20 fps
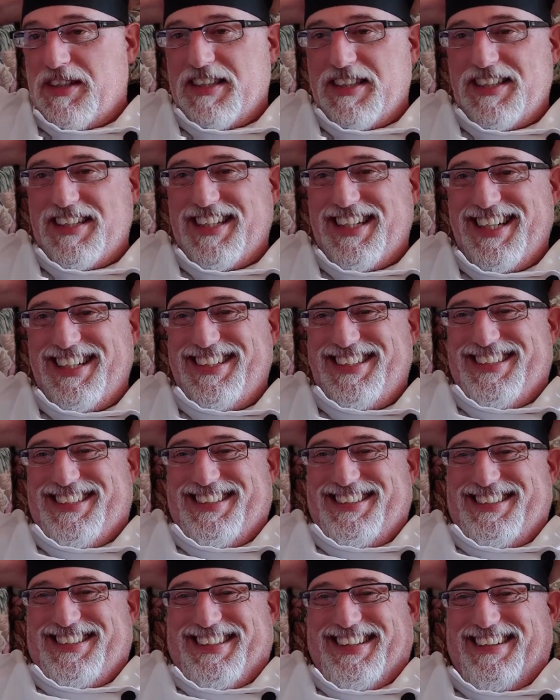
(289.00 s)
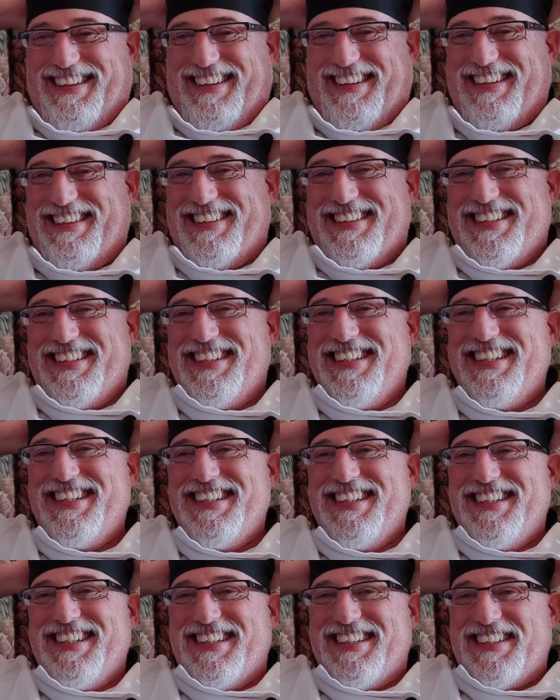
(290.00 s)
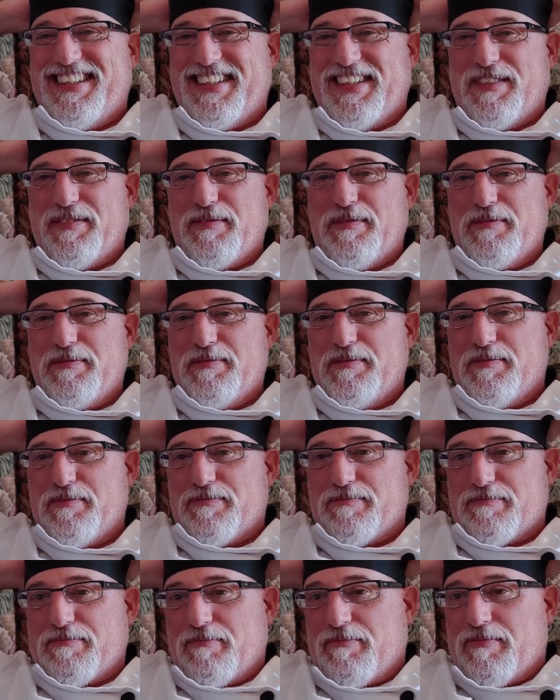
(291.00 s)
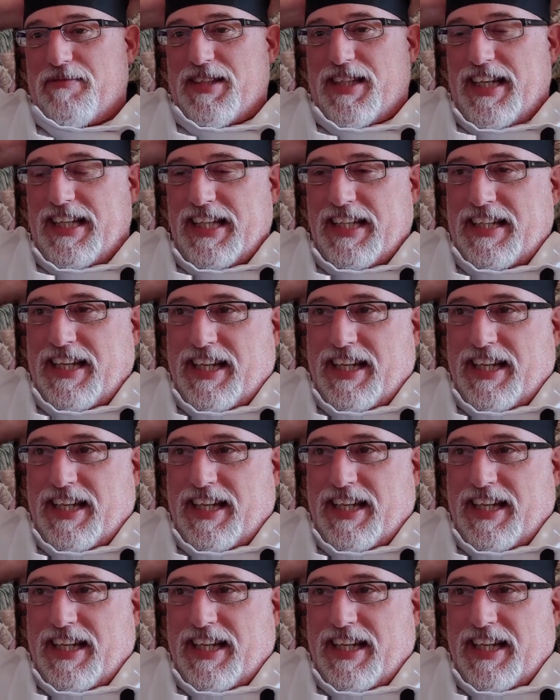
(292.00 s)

There's gonna be a lot of bloopers. yeah. And